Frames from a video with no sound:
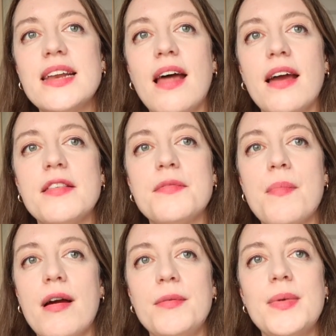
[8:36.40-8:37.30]
a nice
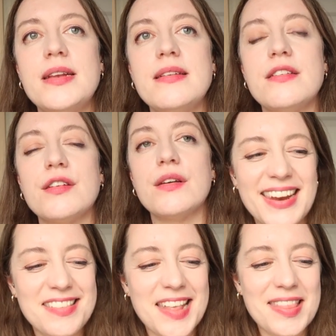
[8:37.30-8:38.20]
moment, can
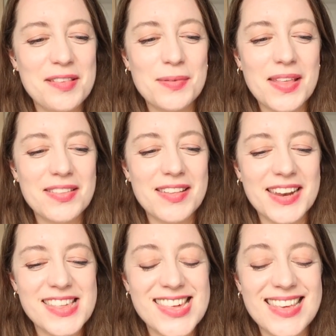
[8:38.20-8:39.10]
I say this without
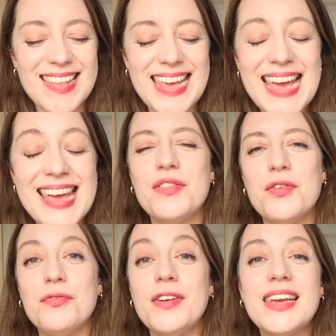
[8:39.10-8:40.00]
sounding cheesy,
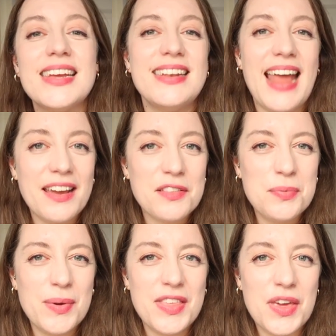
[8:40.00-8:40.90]
to
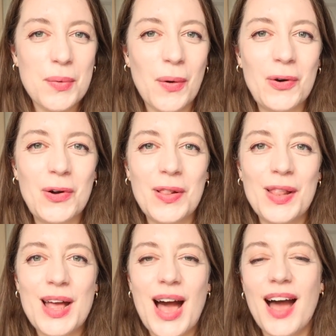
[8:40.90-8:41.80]
reconnect with you all.
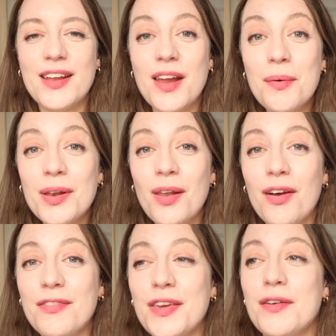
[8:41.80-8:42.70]
I know a
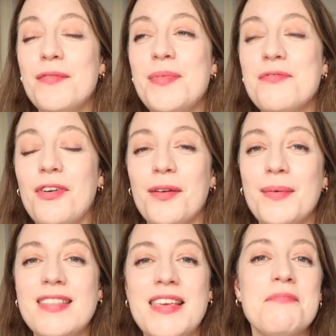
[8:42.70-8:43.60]
lot of you have been
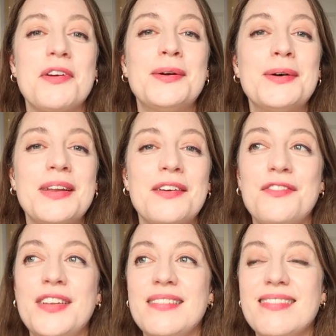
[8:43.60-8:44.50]
following Team Recorder
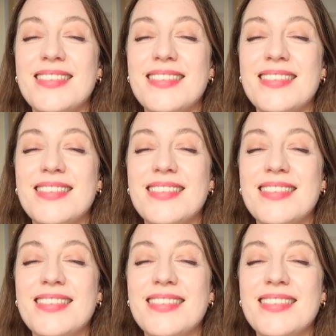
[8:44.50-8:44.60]
for